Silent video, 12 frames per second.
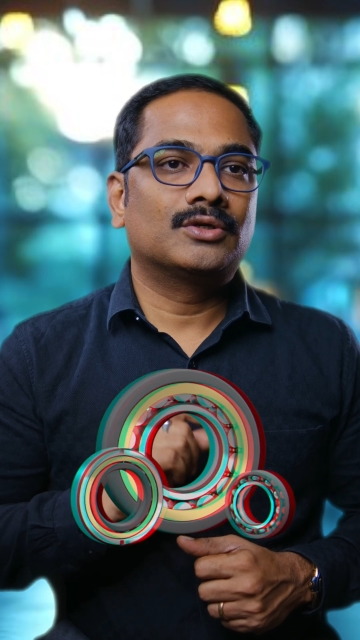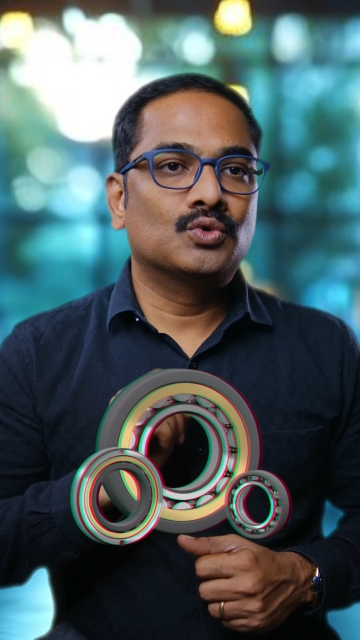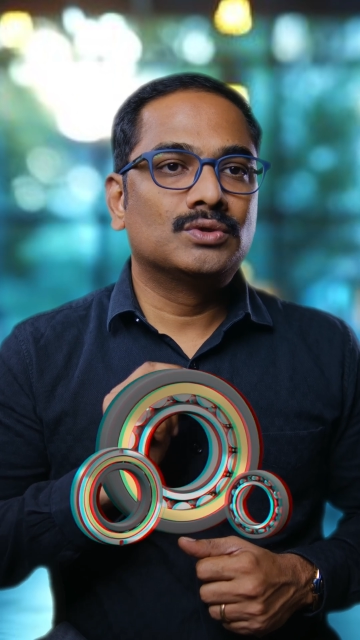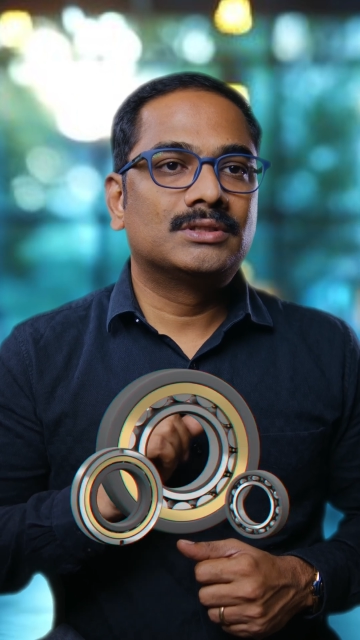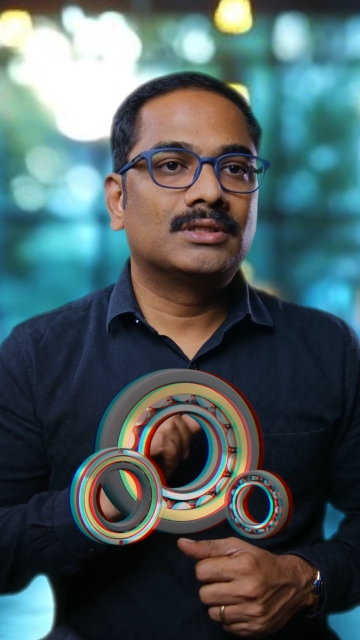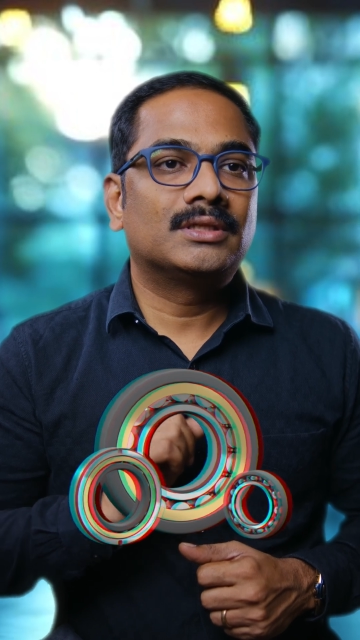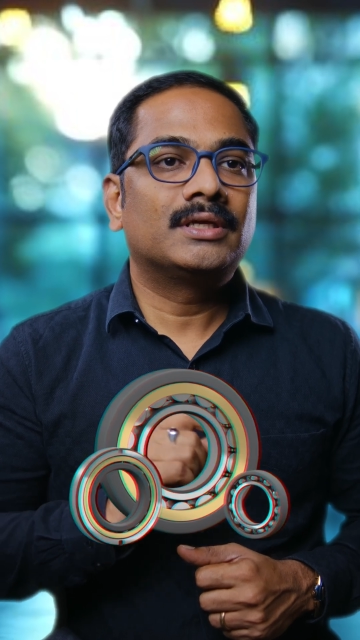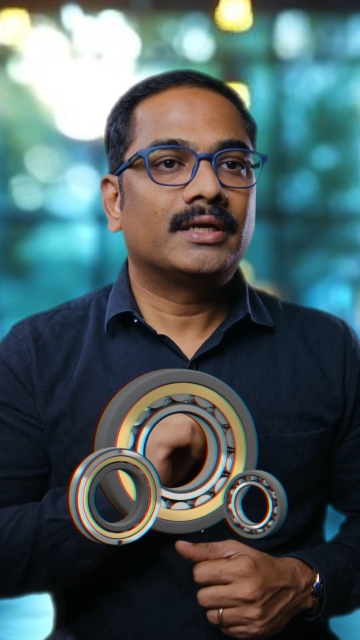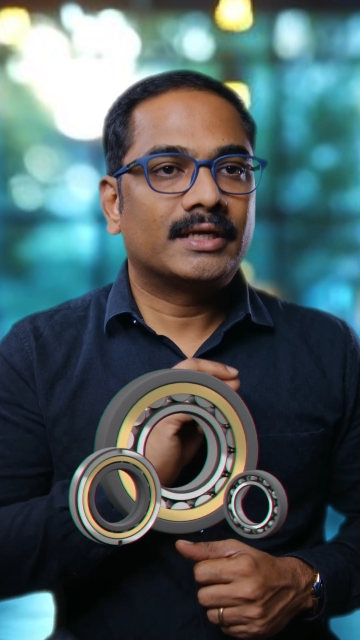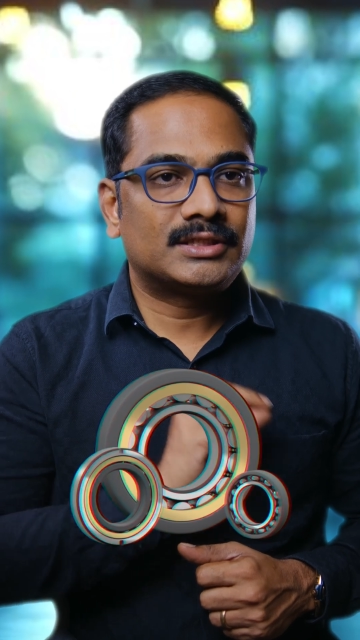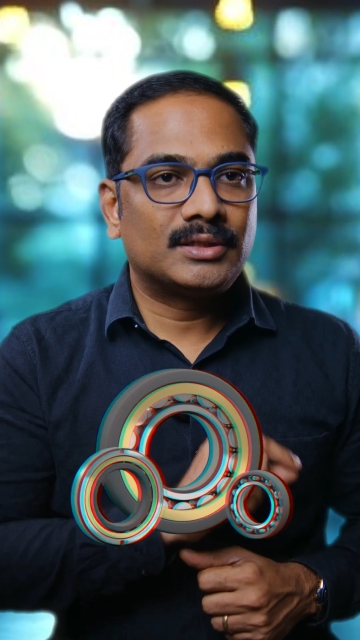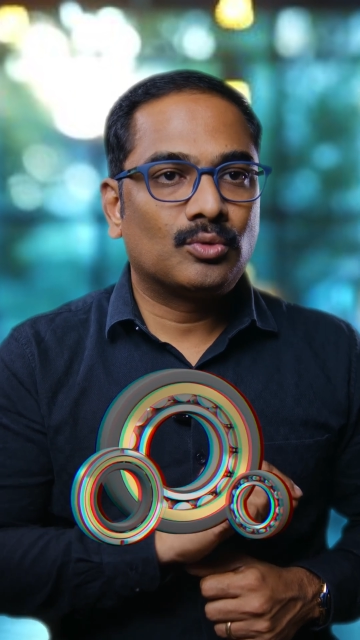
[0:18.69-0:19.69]
used in the
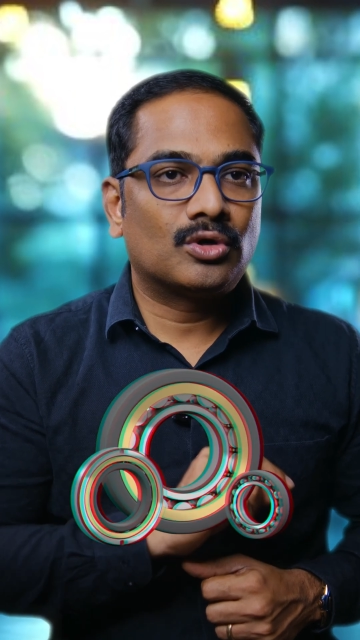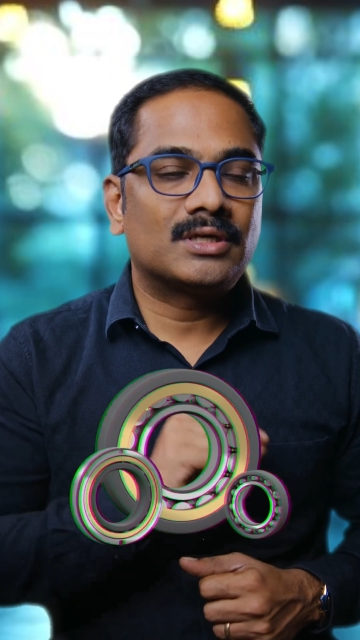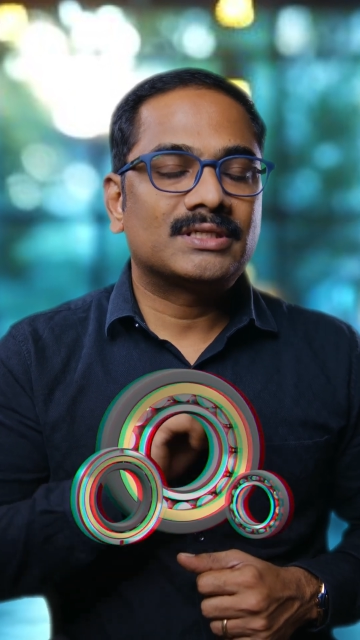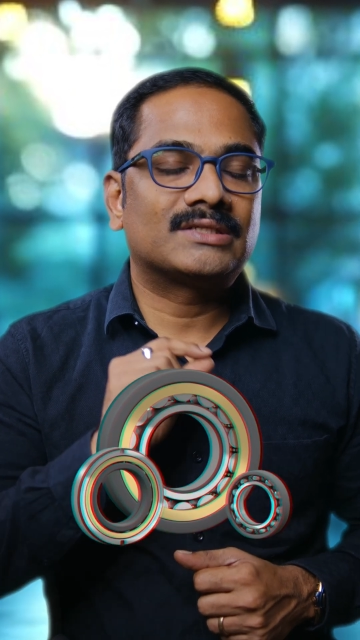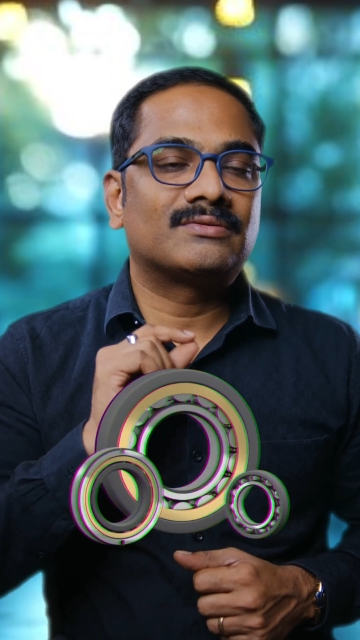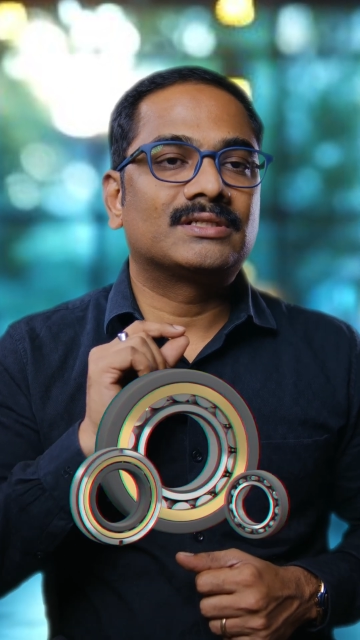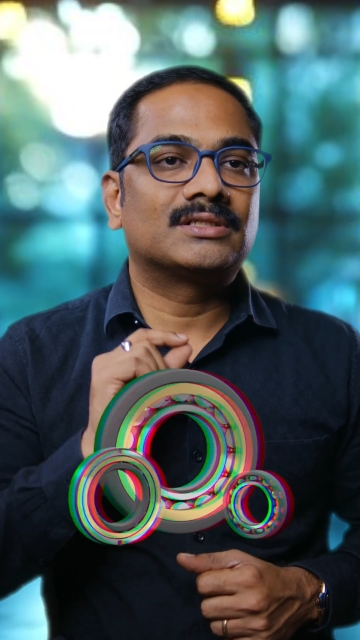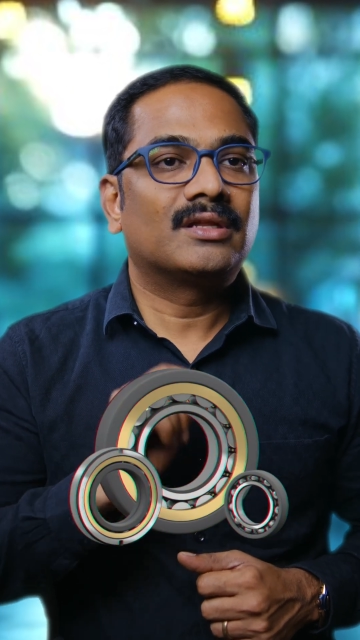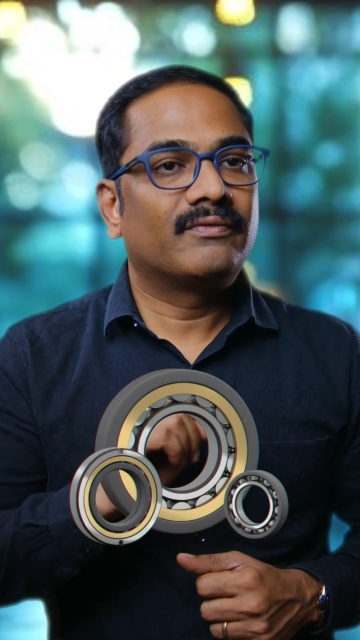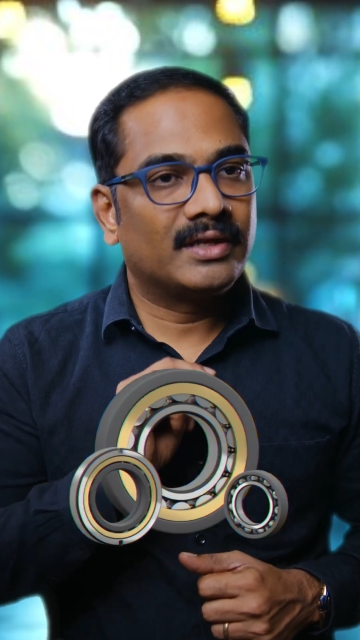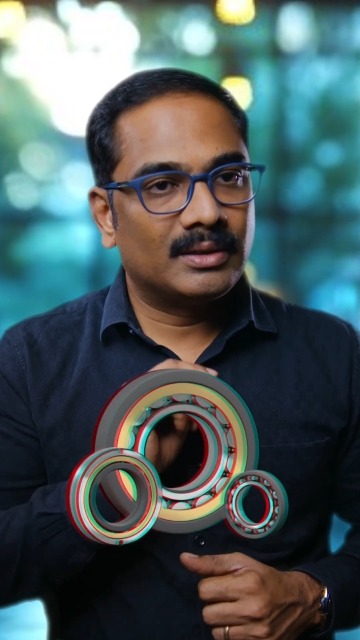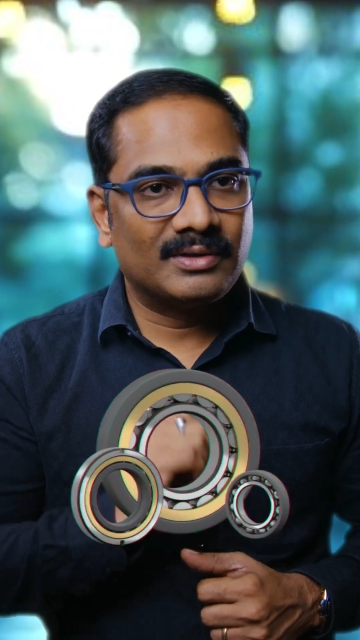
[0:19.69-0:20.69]
HT motors as well as in the
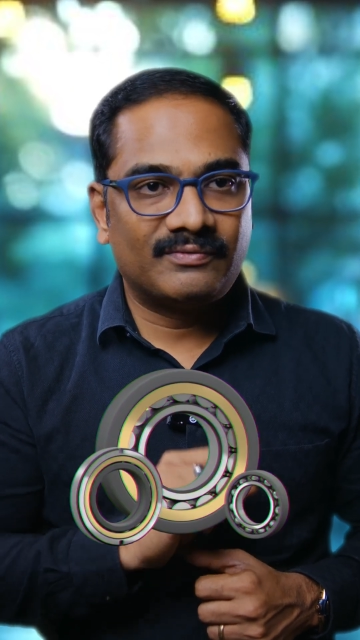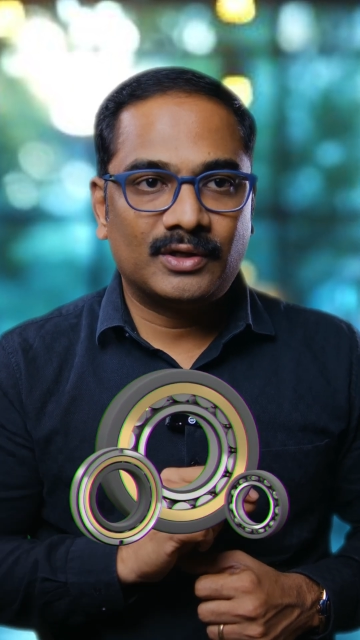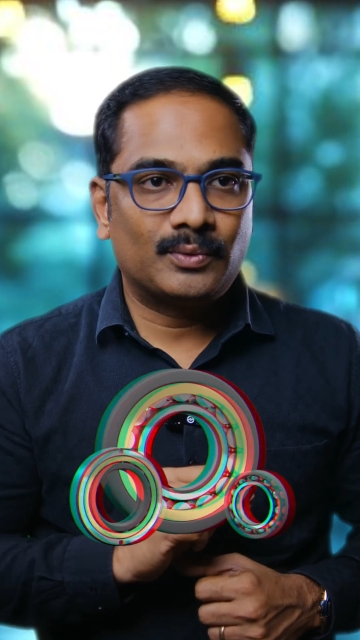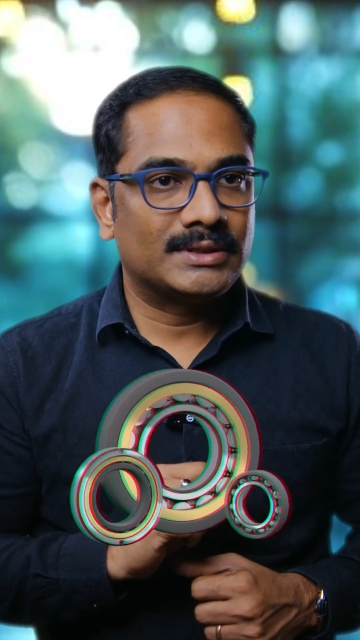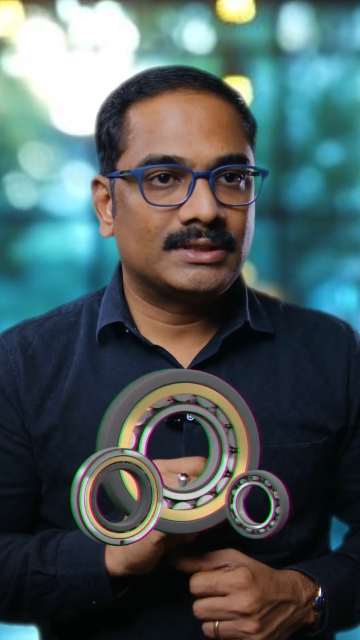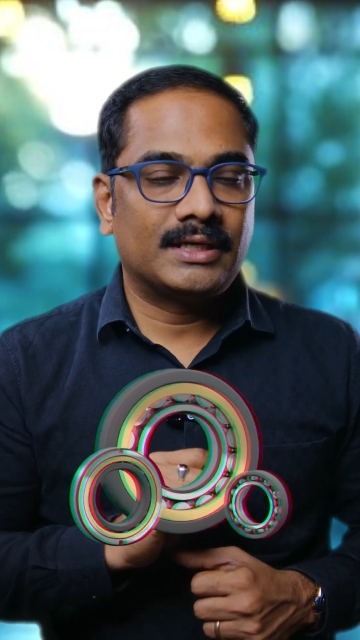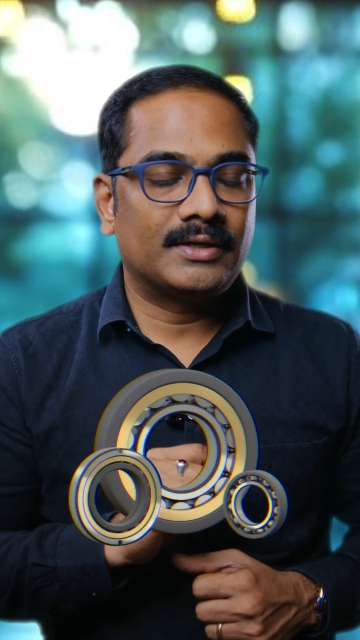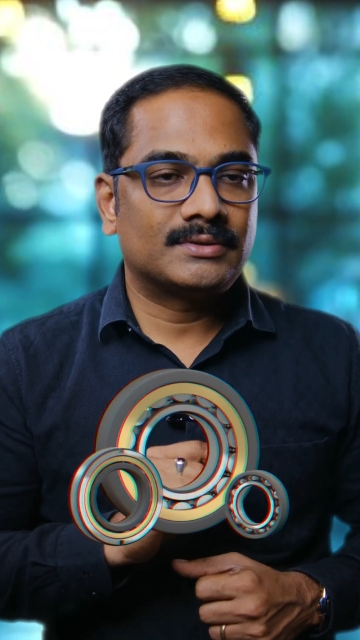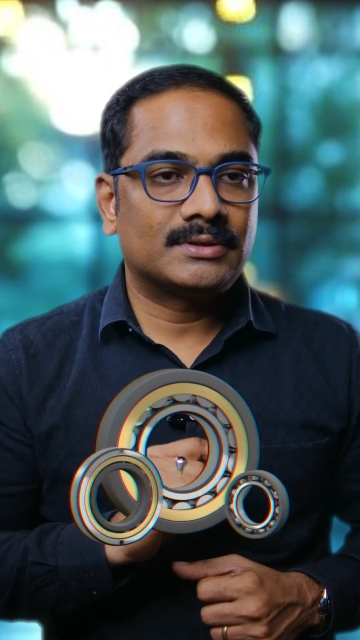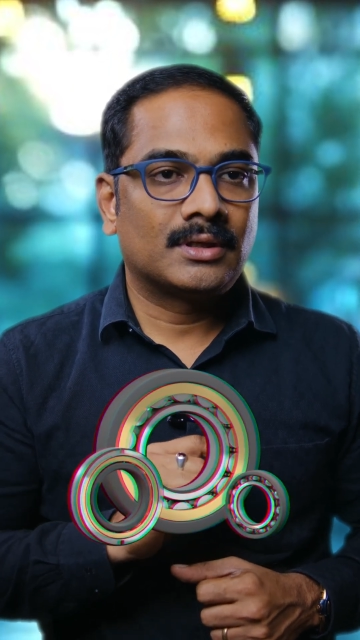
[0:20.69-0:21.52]
variable frequency drives.